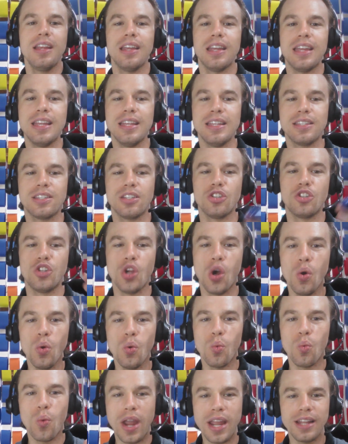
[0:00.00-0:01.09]
is don't
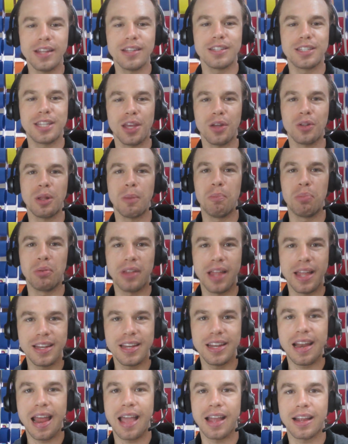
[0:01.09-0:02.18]
wait until a
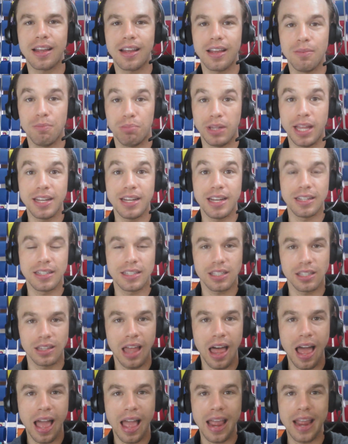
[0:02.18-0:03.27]
blending
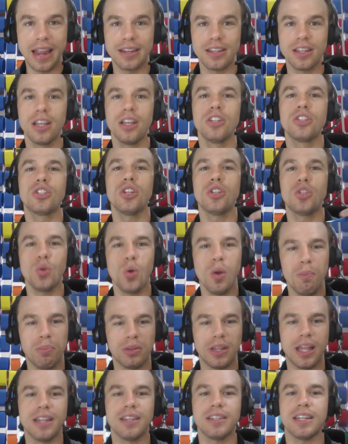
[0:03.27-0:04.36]
slide to do a
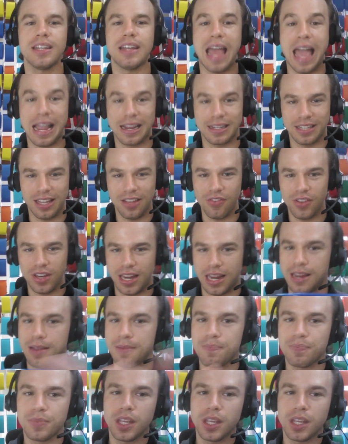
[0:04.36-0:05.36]
blending activity.